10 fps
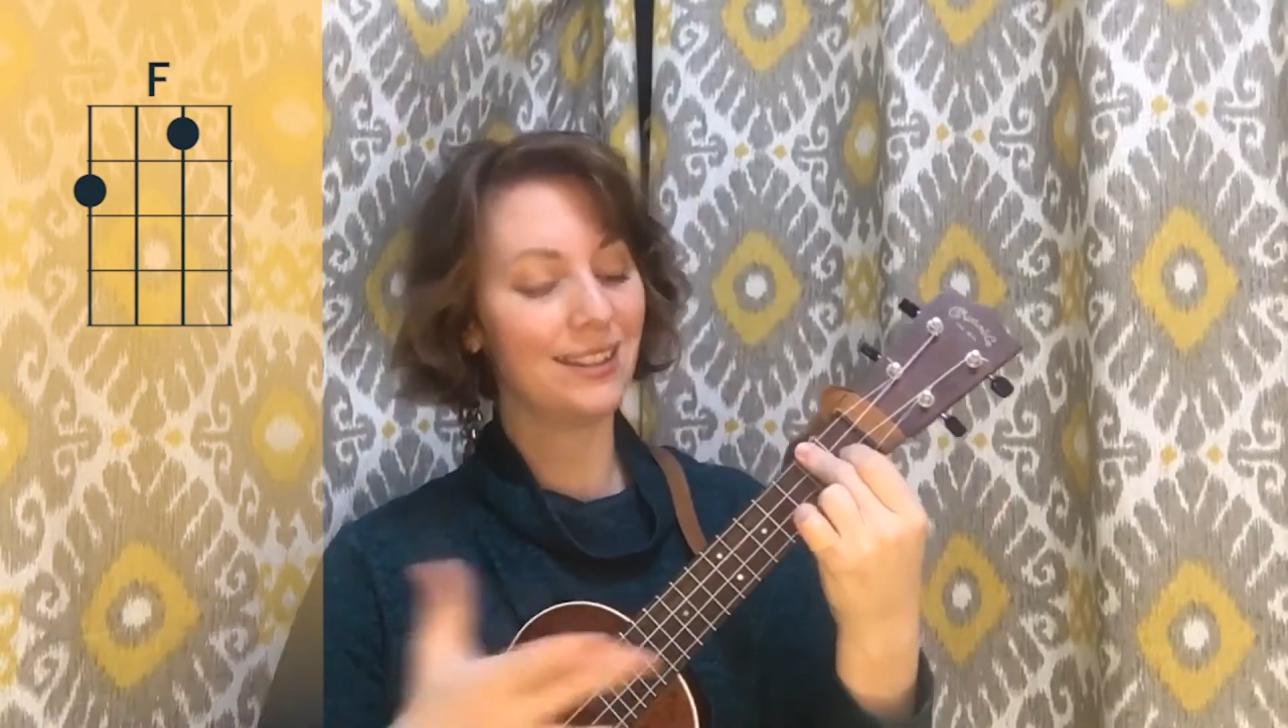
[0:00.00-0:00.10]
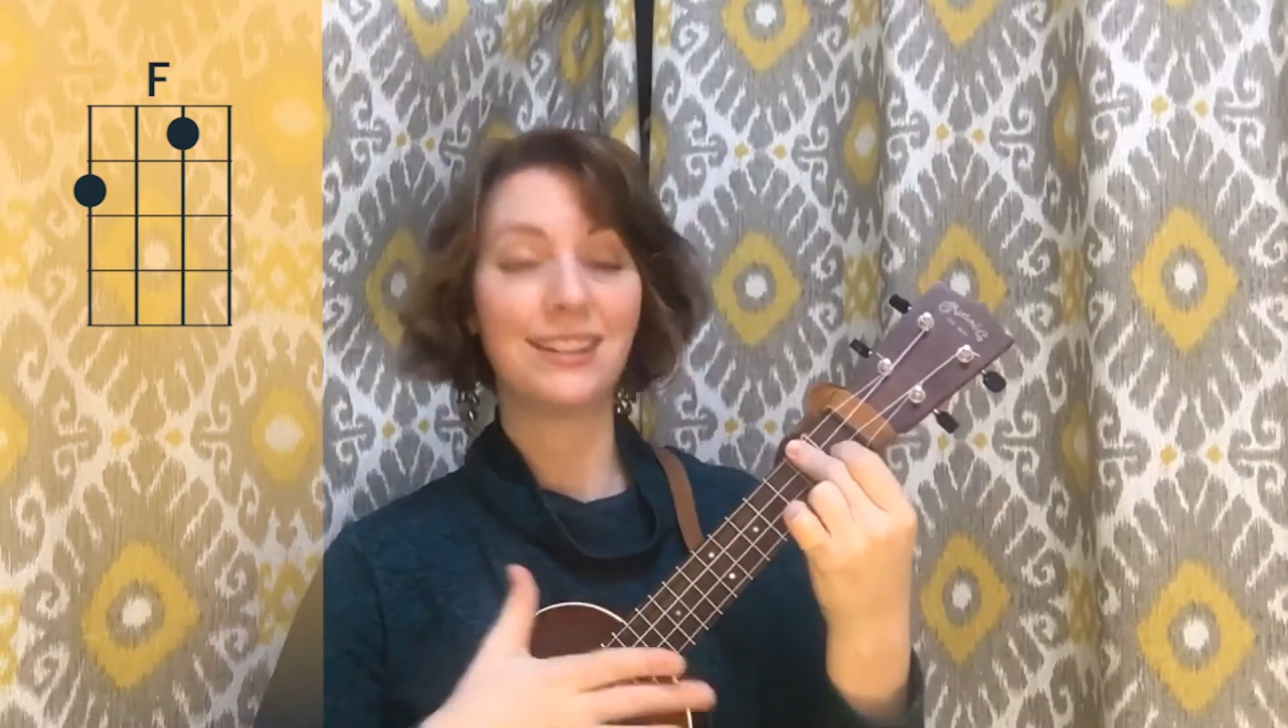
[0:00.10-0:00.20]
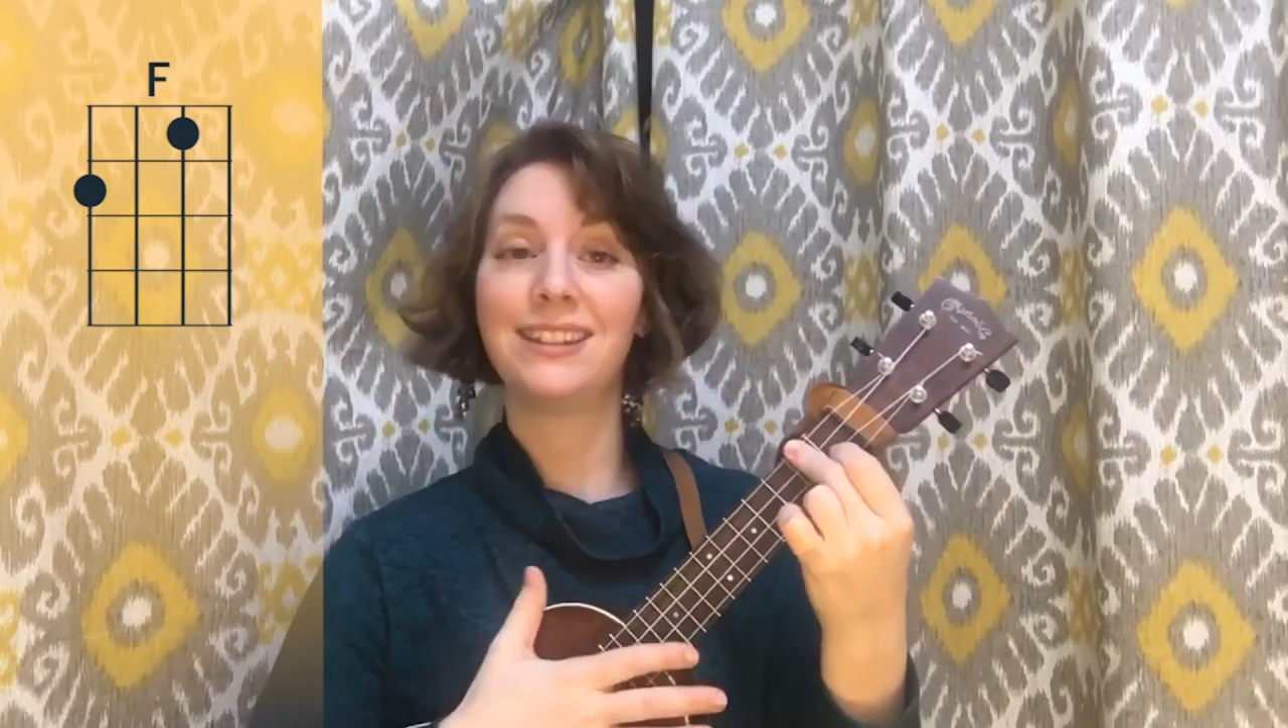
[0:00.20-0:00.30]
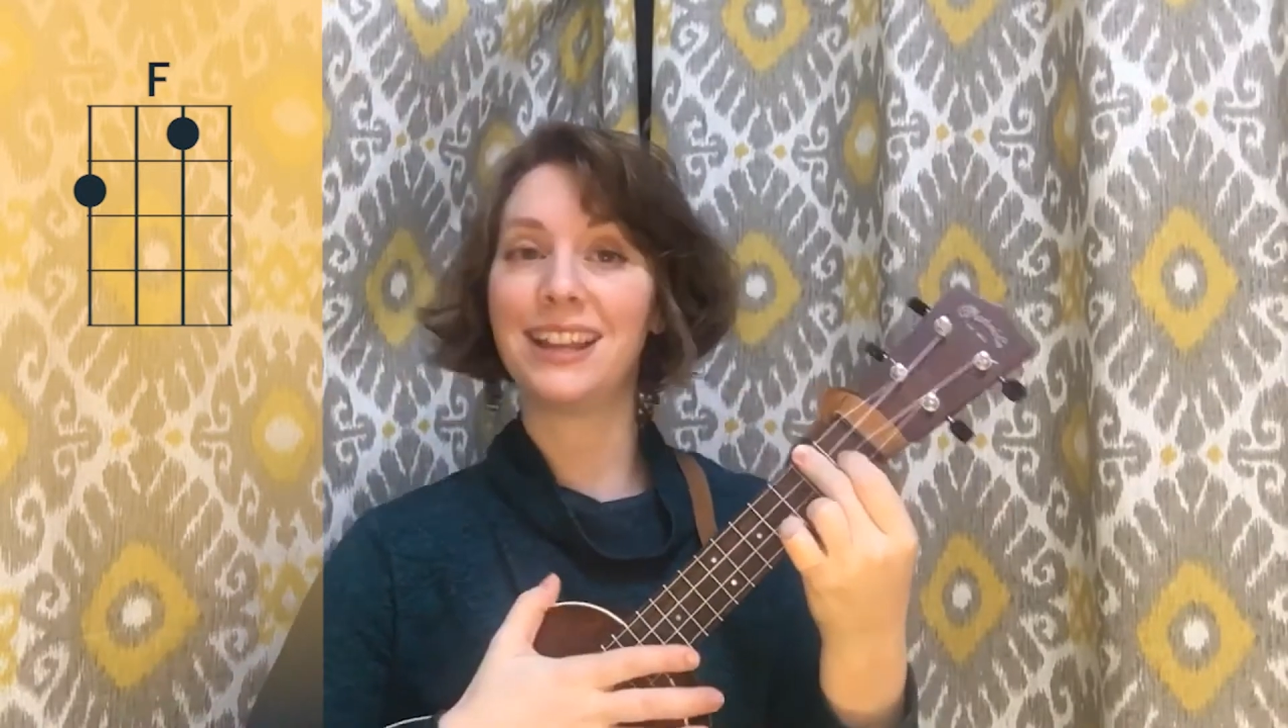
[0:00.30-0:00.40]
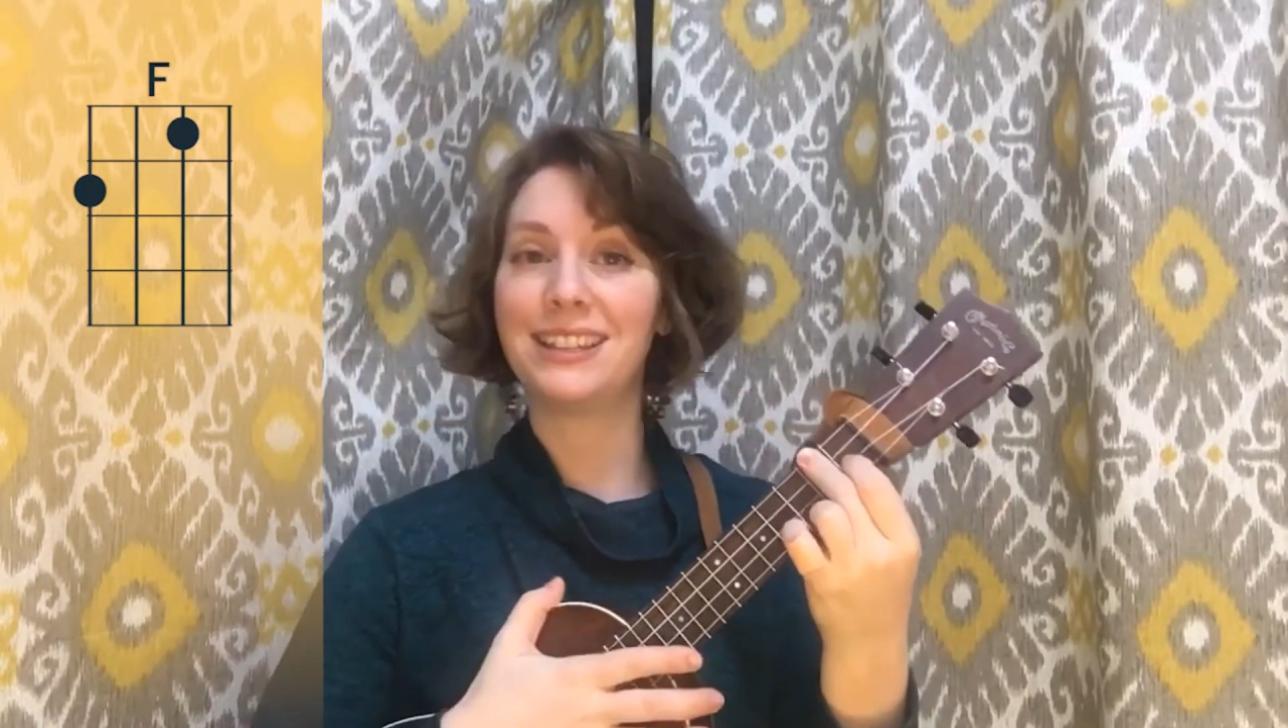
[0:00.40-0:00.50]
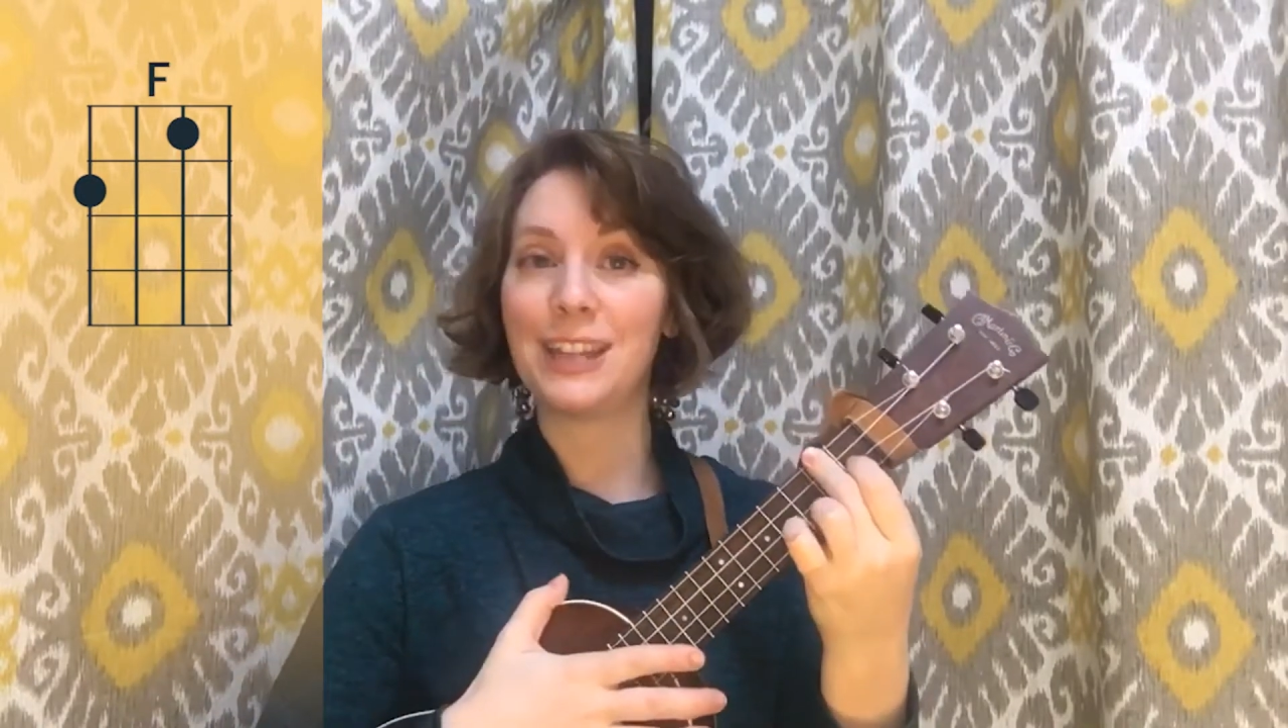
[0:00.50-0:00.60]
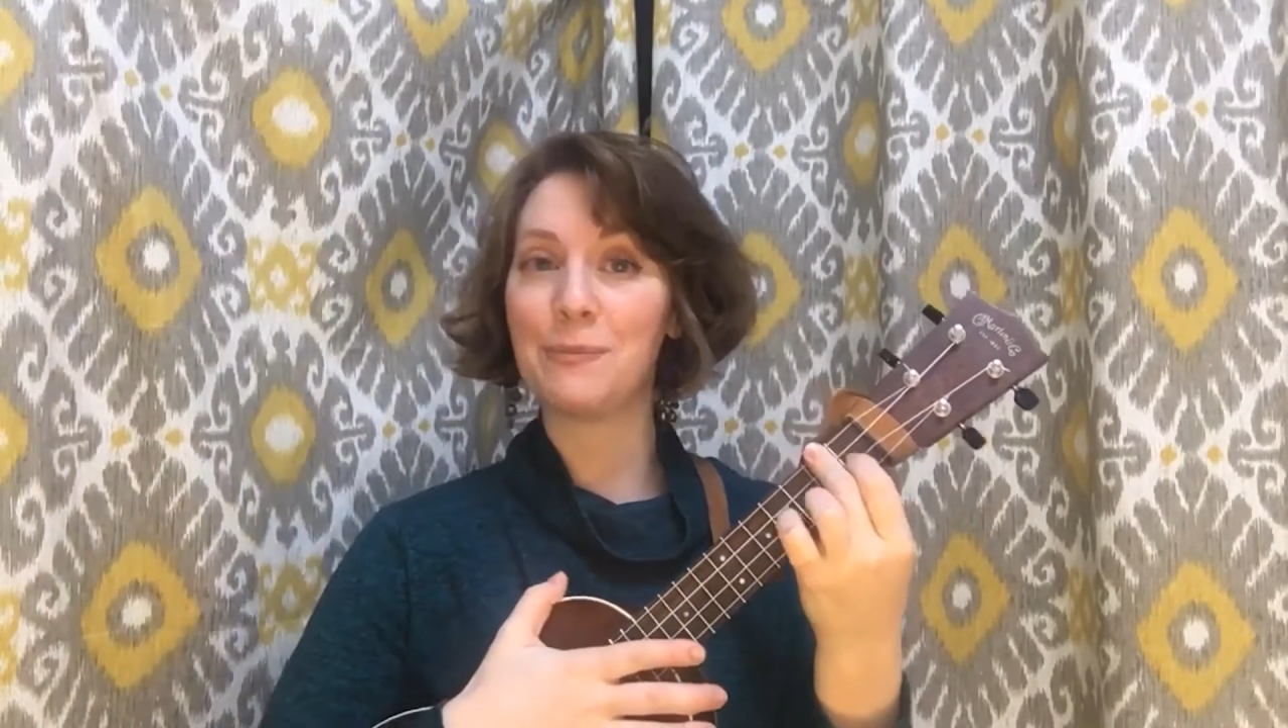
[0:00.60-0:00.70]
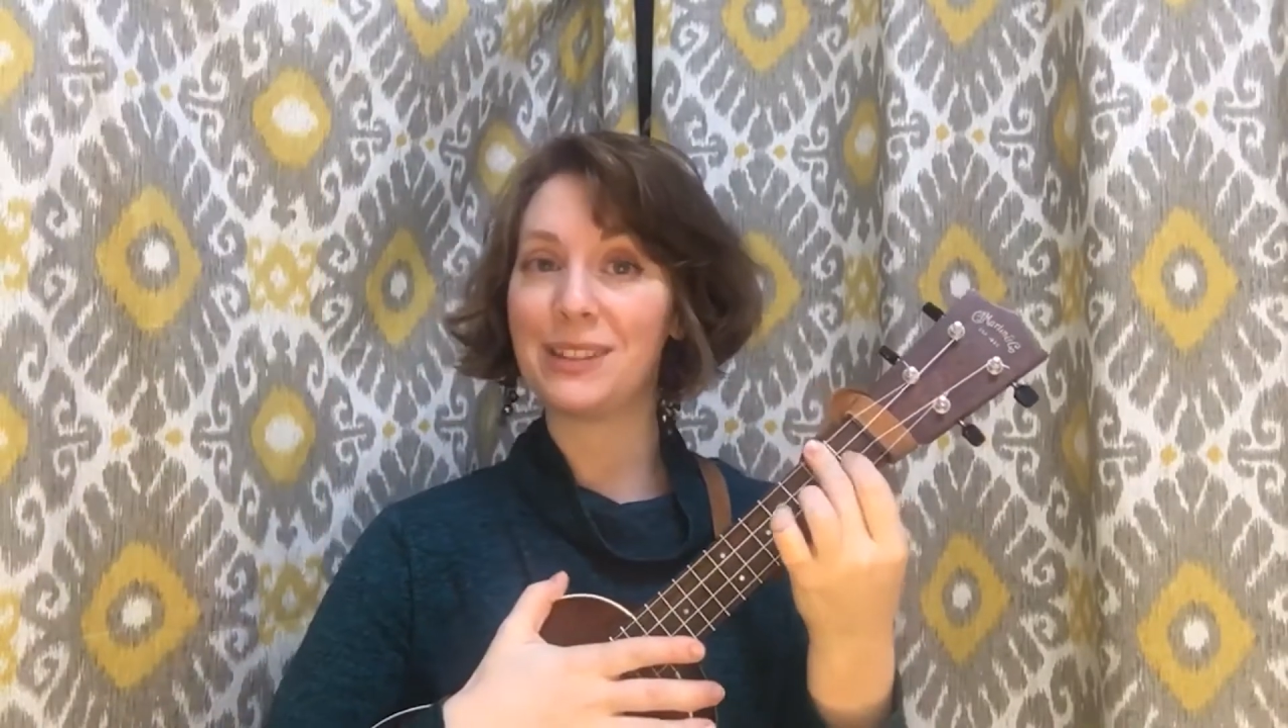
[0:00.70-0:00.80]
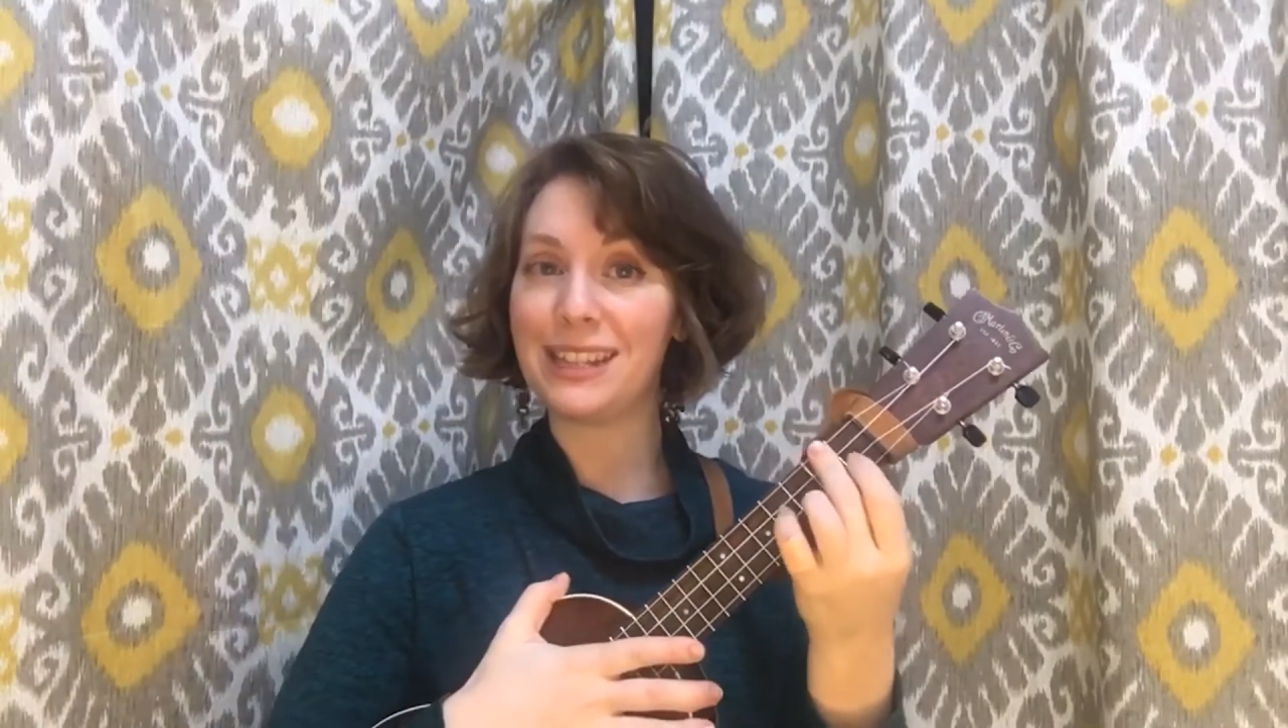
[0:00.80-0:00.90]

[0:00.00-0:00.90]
next up is